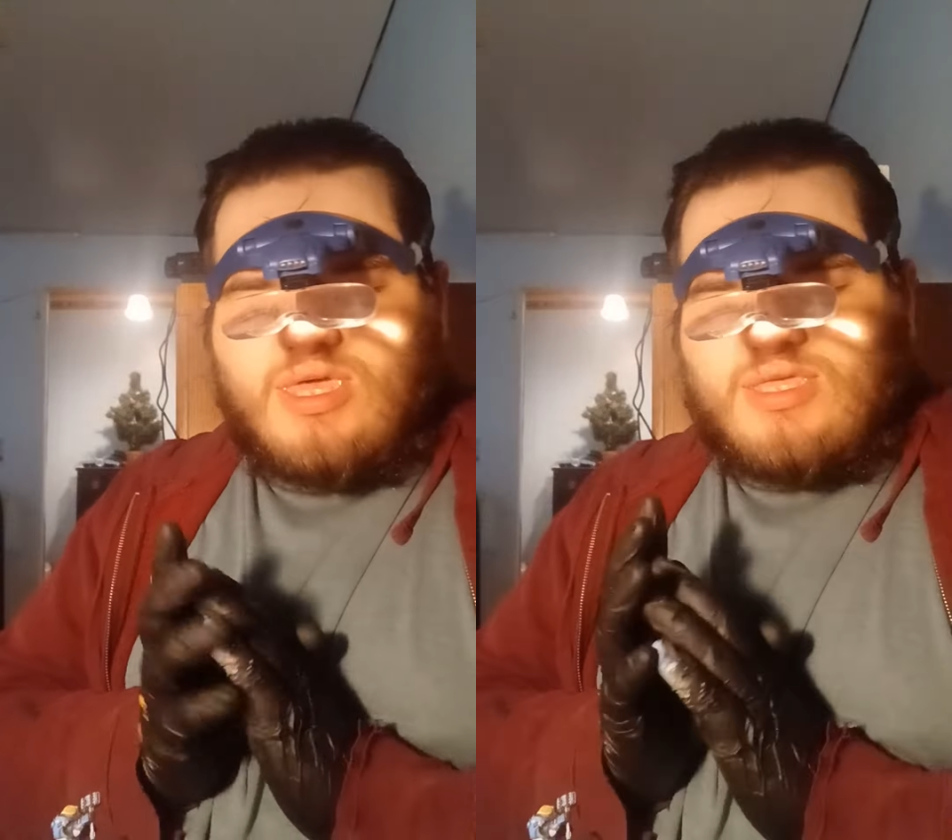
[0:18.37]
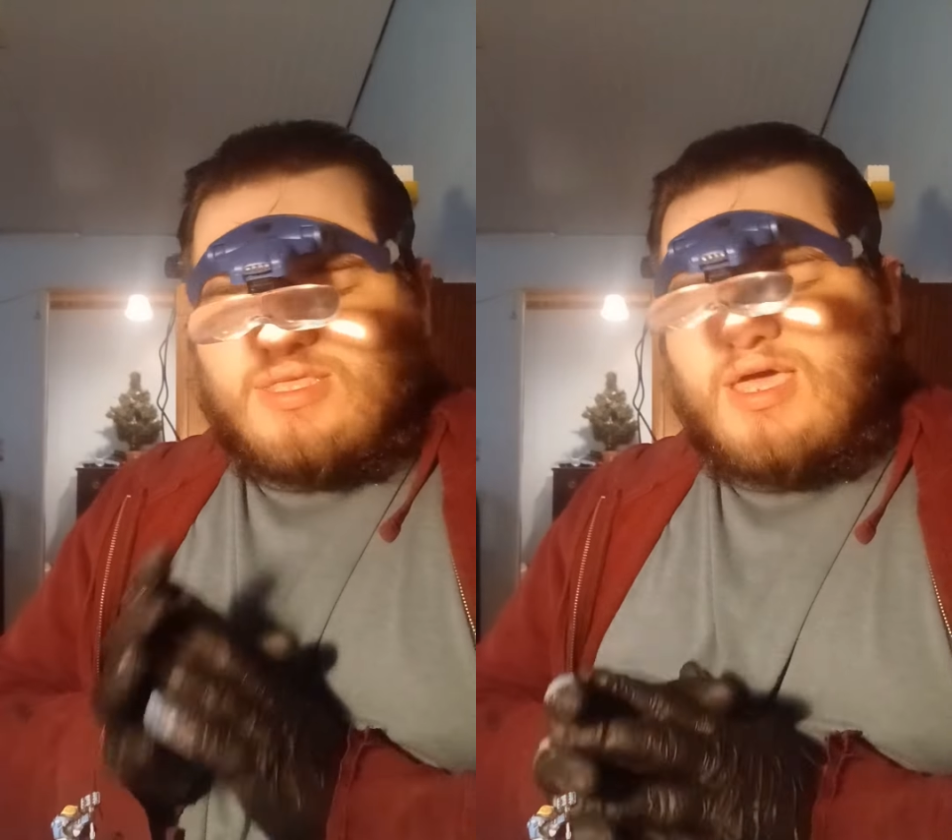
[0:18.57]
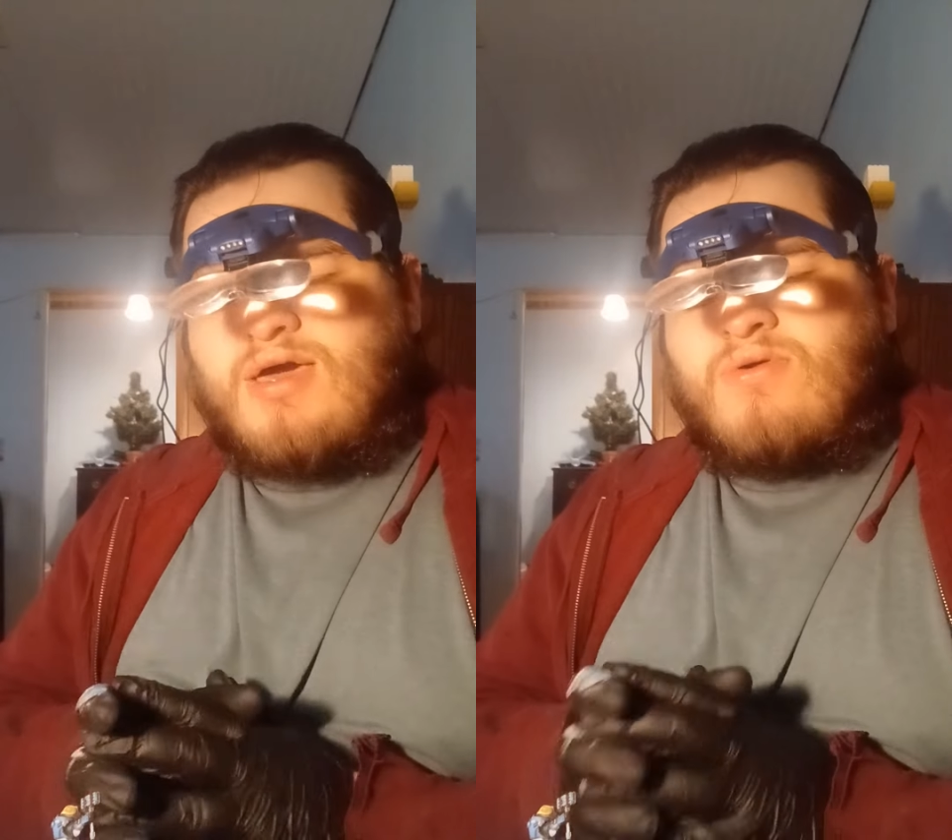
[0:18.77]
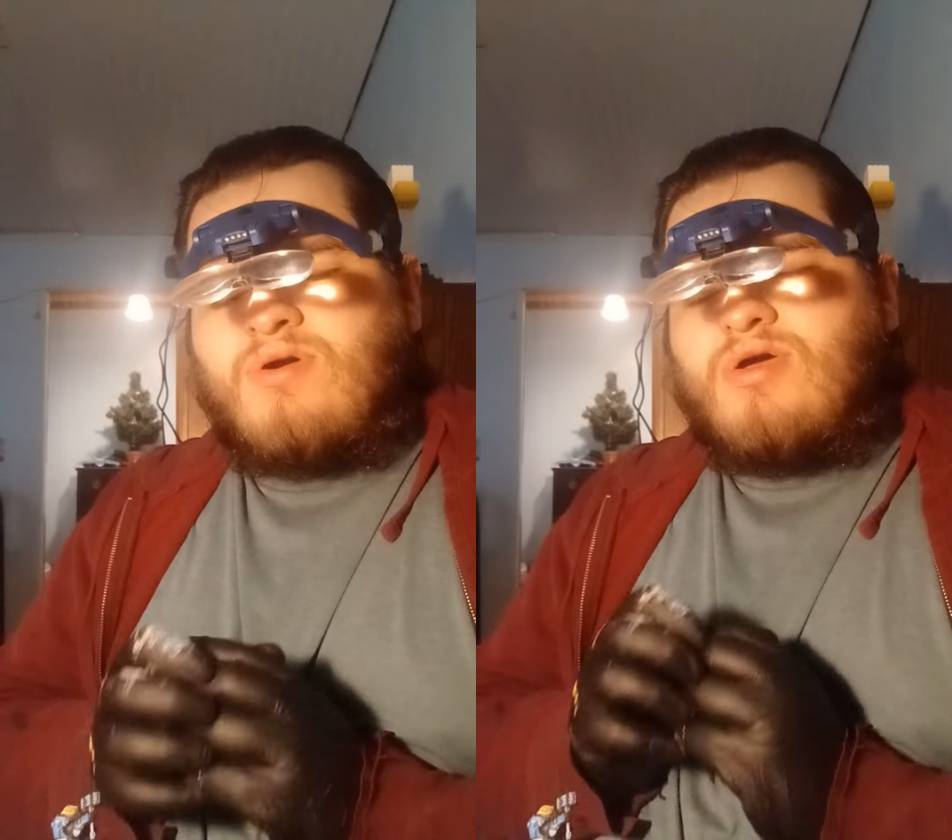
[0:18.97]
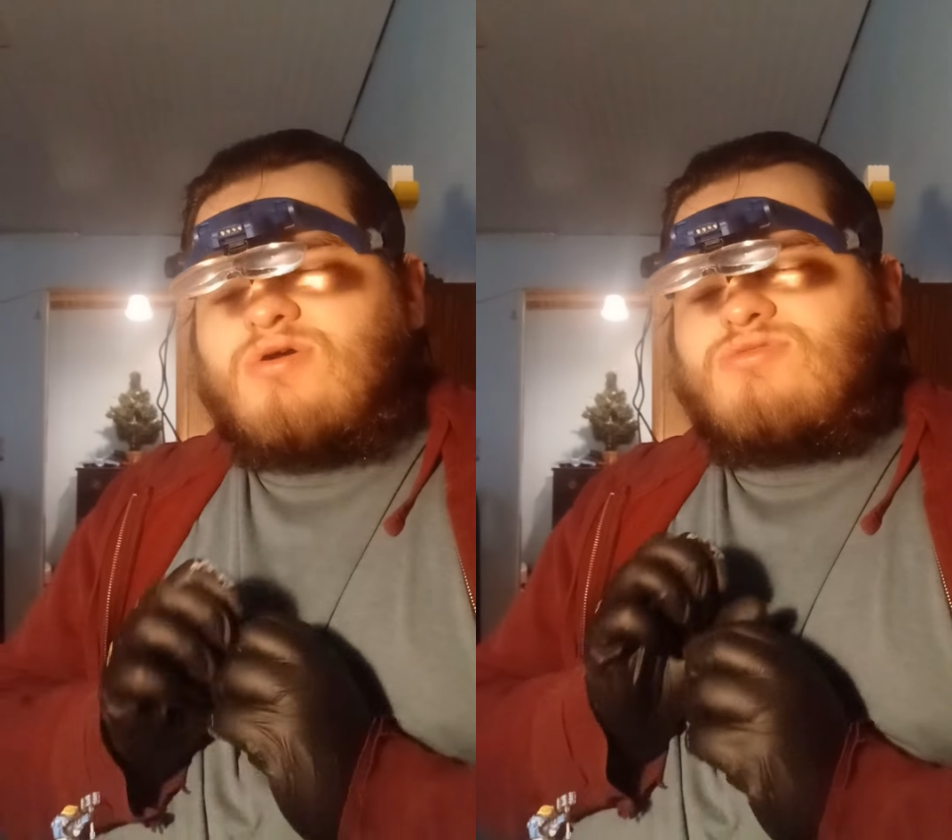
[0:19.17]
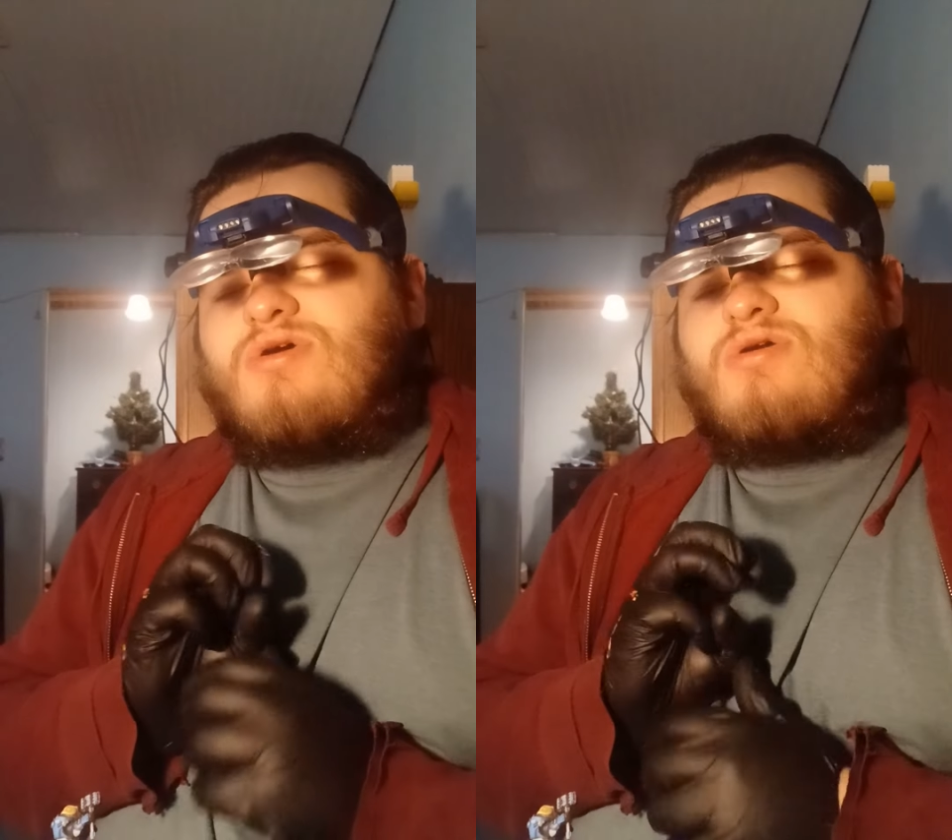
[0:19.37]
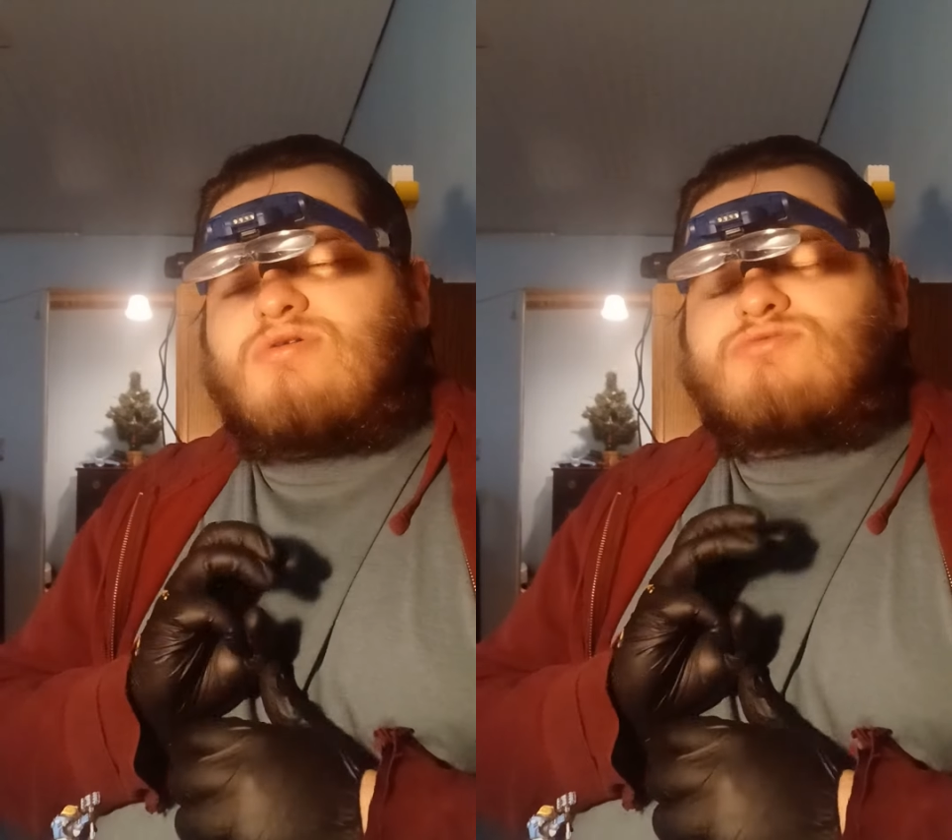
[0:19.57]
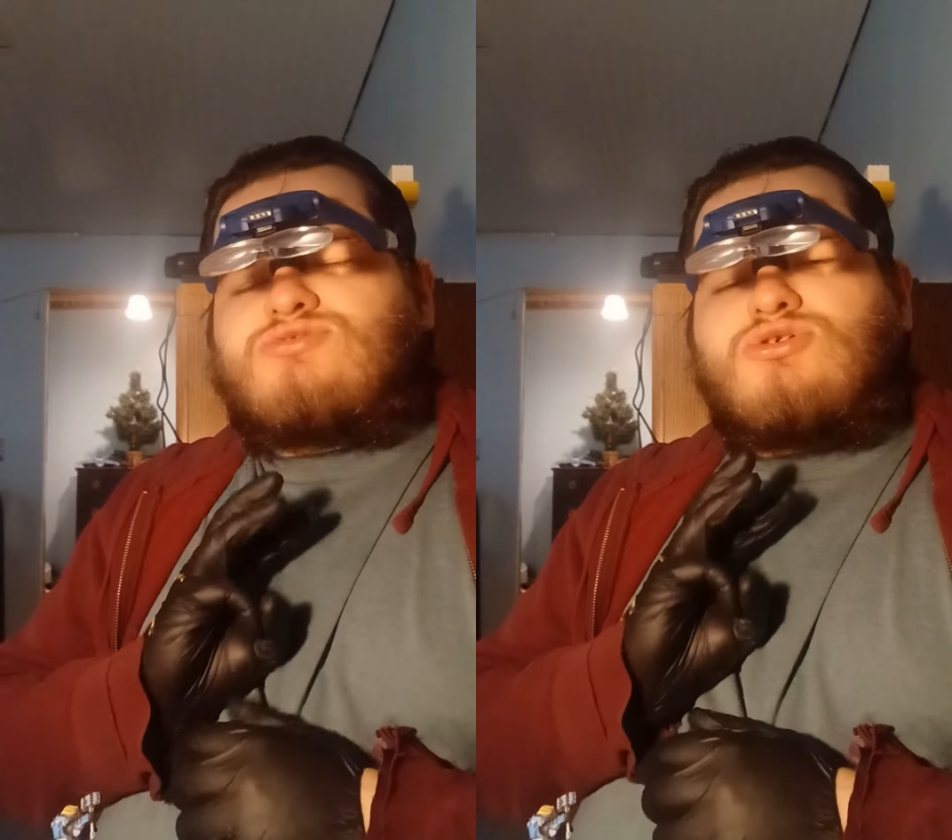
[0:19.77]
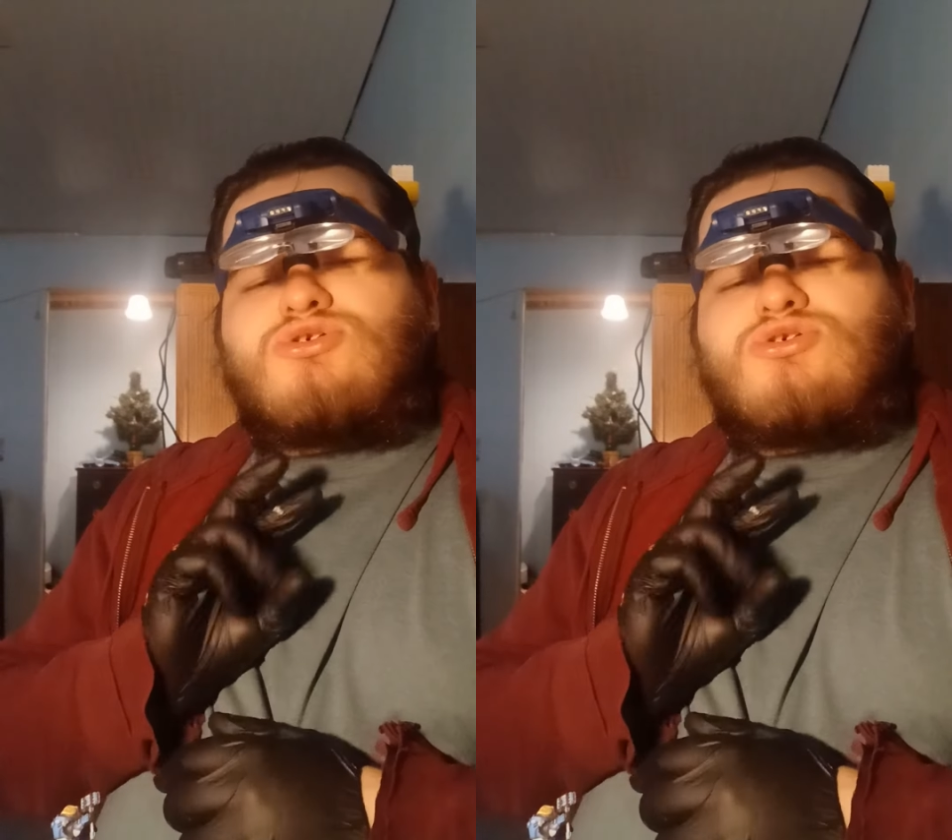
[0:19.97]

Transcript: Now, there's